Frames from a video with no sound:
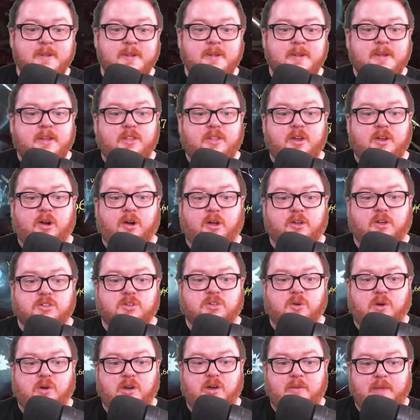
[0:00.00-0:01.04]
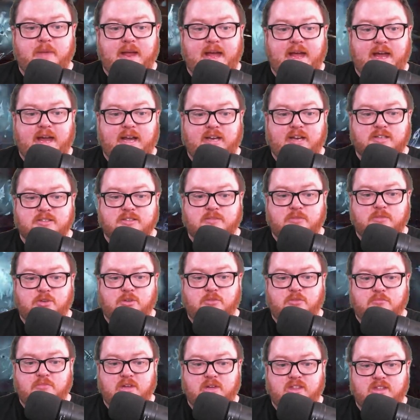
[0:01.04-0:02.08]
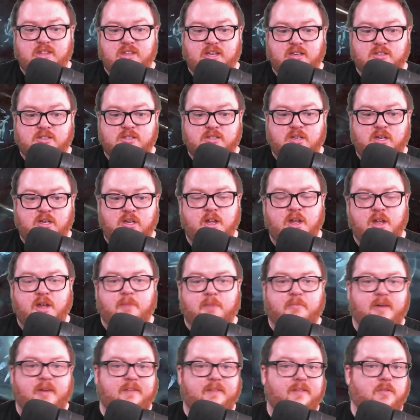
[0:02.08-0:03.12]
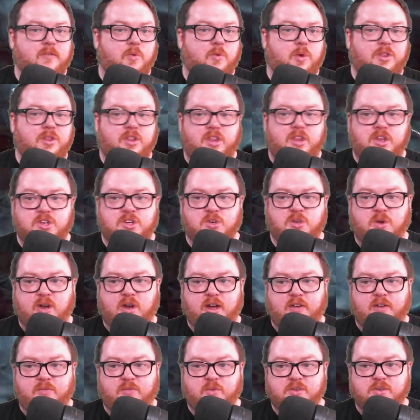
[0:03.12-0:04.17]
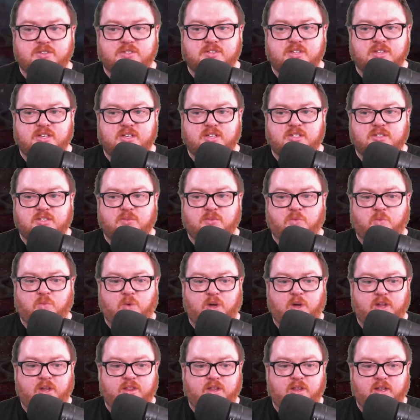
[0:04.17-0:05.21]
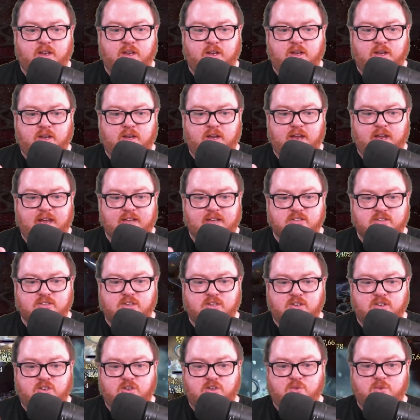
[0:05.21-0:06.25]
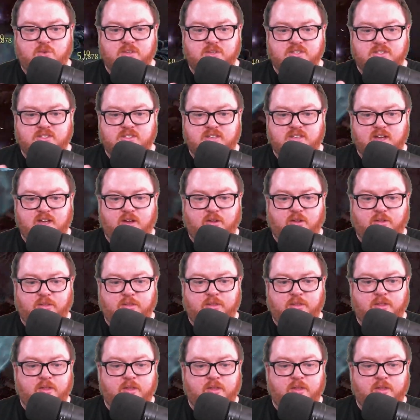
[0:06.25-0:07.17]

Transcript: They're also going to be adding some new mythics. My favorite one that they showed off was this one that has to do with stealth.